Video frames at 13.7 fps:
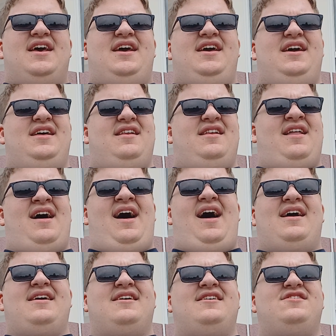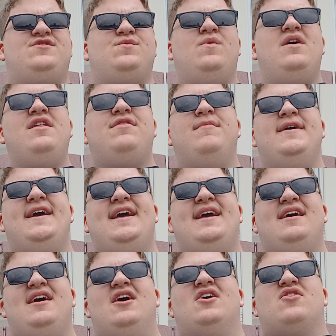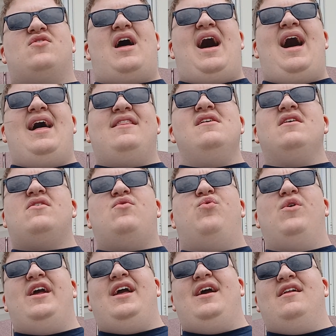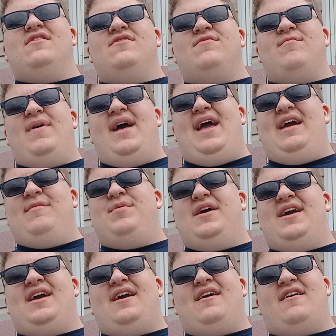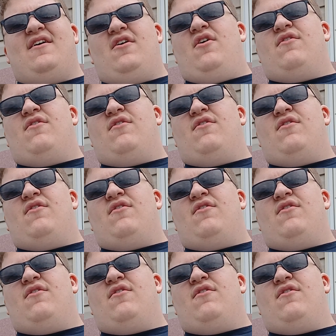It lies with me, cried the Queen of Maybe.